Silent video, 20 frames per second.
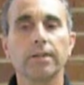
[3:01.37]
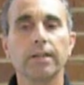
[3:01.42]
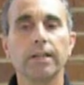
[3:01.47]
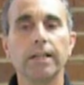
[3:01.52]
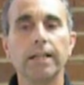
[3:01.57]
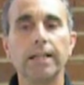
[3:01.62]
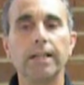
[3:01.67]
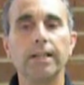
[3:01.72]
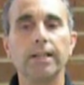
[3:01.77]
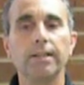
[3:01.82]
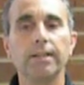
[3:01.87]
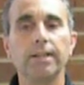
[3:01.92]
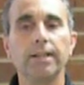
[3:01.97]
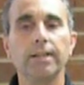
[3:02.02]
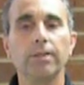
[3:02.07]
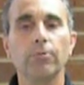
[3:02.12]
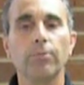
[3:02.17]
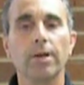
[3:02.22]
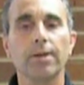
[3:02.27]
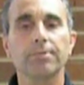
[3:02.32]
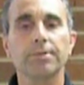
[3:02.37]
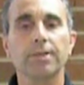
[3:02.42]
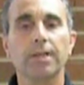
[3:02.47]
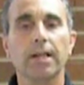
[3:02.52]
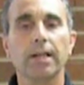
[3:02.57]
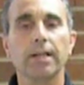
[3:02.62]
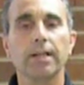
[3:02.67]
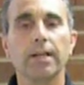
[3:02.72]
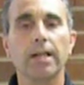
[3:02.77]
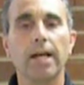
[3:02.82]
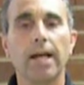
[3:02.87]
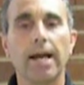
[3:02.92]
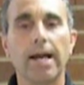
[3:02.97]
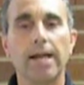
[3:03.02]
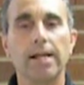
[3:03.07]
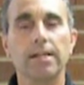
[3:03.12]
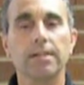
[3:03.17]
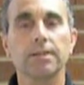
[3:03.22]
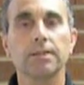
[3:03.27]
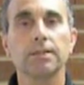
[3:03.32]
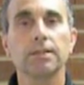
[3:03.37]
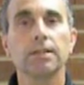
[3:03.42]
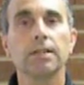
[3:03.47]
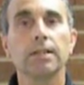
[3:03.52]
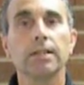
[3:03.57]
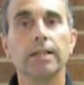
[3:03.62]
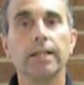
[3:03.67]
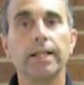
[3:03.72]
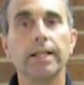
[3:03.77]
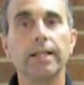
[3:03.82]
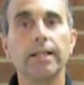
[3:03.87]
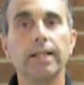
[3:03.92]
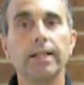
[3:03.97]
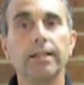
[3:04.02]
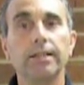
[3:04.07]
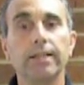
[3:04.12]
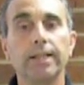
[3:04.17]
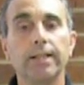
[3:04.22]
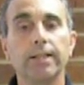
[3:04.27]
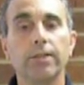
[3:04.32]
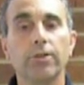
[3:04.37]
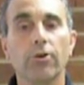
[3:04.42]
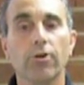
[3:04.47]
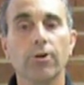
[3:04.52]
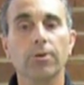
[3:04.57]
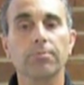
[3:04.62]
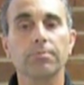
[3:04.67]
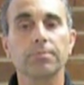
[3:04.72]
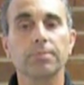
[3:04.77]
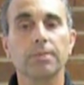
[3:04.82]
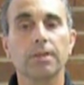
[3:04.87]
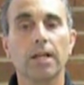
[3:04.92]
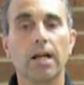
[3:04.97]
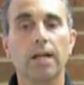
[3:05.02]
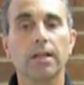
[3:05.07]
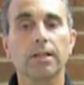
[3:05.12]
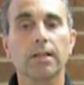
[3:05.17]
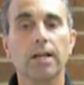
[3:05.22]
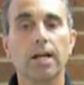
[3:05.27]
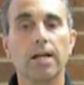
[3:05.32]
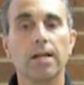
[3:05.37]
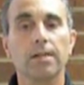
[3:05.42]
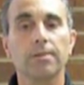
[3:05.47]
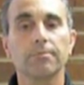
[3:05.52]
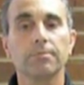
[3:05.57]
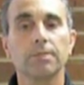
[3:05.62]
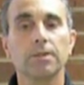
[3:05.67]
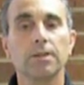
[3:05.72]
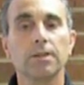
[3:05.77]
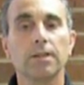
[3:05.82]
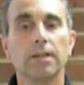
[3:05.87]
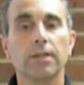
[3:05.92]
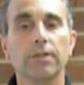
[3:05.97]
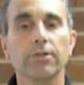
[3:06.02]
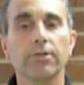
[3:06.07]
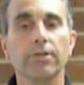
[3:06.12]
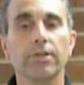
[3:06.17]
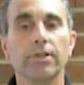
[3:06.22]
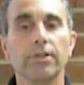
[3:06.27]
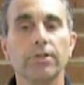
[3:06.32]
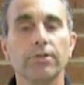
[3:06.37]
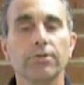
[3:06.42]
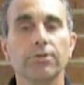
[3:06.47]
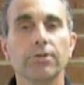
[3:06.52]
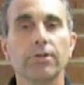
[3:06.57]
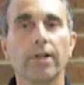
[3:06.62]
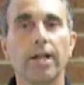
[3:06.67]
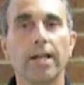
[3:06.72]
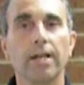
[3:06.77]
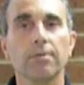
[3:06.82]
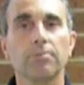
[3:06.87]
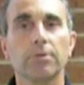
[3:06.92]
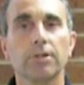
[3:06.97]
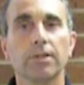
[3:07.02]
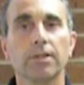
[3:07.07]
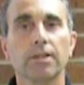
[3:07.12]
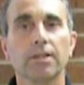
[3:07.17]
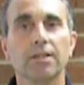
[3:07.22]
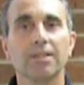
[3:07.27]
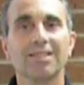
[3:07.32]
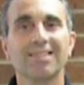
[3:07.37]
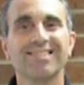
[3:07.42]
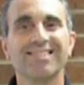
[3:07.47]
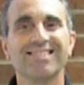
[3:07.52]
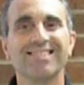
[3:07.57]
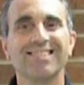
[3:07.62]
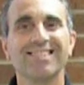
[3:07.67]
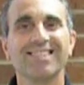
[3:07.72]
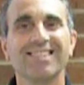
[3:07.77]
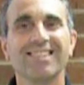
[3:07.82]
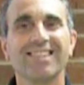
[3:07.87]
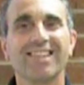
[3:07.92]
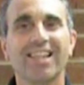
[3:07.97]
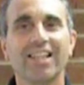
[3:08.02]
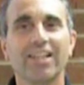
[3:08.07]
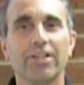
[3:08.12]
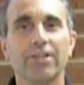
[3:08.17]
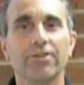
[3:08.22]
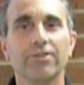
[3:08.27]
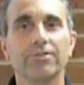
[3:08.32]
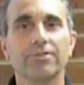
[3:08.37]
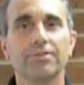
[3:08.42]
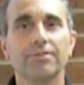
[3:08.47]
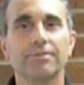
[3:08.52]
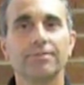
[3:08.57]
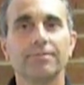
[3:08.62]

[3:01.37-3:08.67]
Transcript: on the EDT website at edtcorp.com under the user handbook. Thank you.